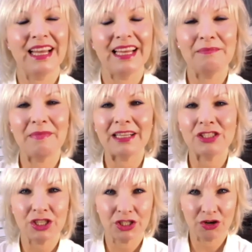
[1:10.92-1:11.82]

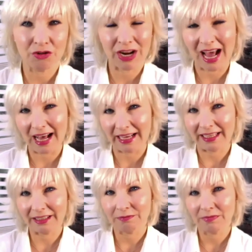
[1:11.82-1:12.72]
Imagine you're on a hike
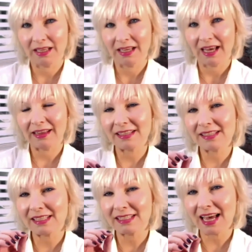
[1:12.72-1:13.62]
and there's
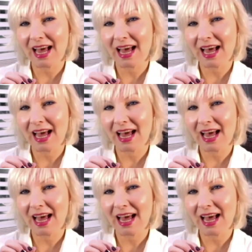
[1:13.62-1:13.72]
a